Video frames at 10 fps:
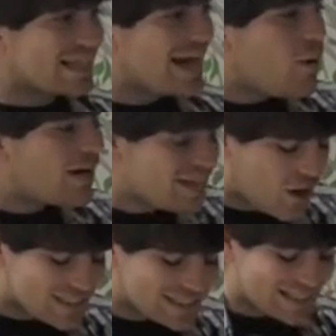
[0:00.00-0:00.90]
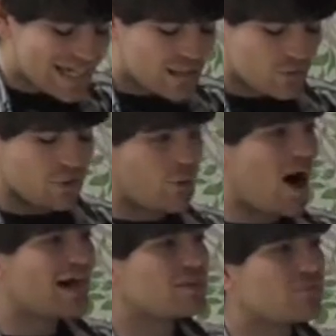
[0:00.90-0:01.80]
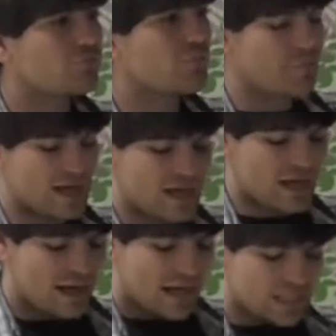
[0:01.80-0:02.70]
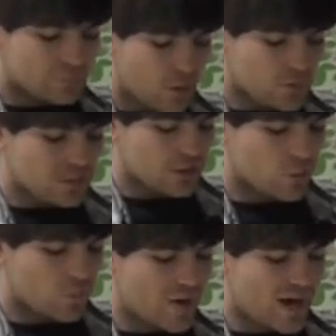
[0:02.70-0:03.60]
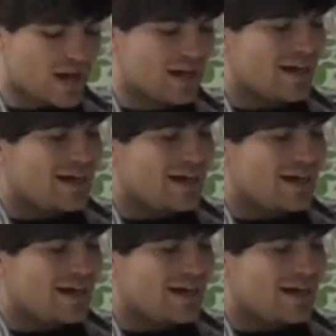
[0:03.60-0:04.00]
And now I can't see them. You hide them from me, exposing your rear.